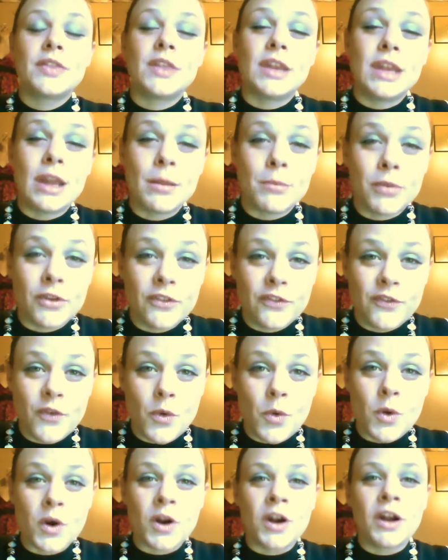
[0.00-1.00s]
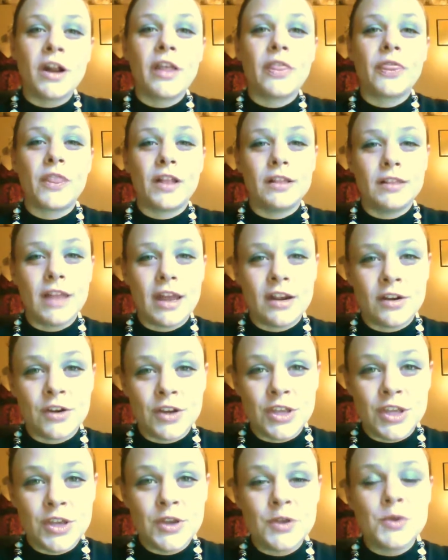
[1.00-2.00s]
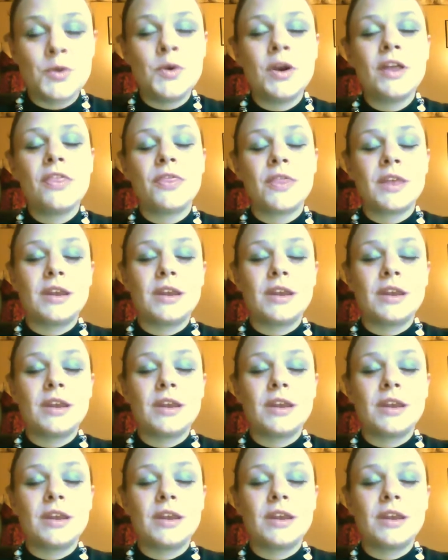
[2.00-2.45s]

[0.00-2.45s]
the number 4, the letter U,